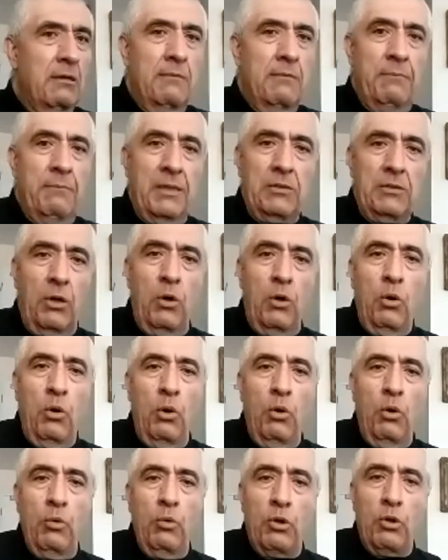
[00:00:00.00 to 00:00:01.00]
but
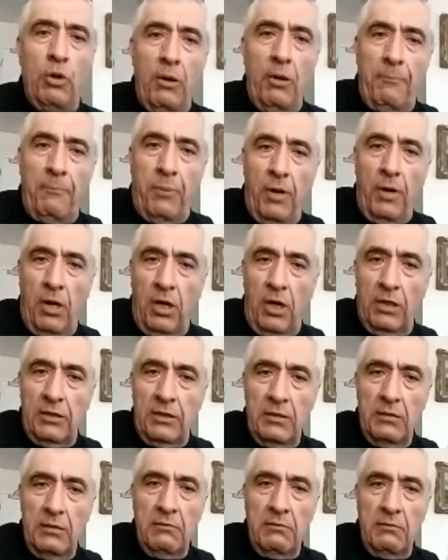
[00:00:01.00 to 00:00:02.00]
oh, we grow apart.
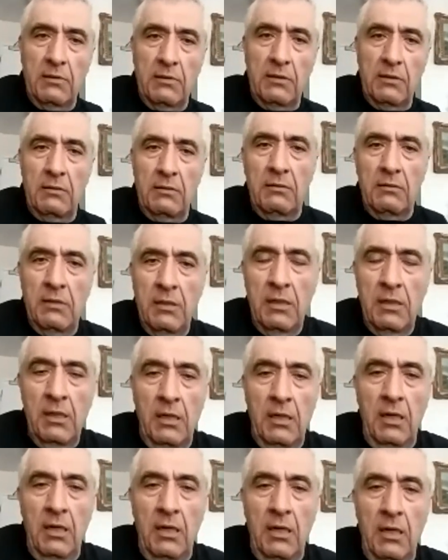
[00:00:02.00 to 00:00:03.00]

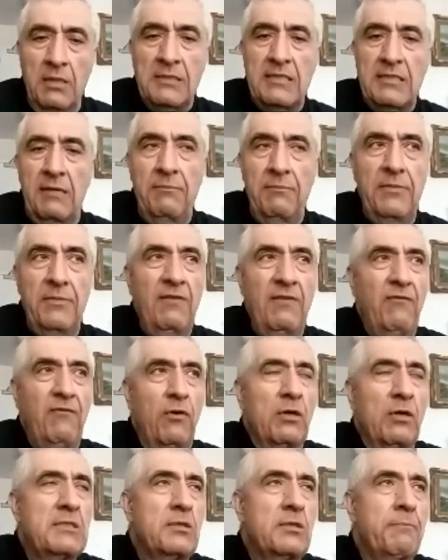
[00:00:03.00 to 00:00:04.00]
And some
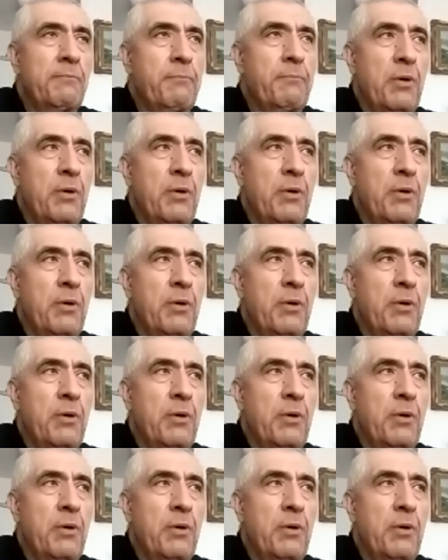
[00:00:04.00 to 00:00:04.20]
divorce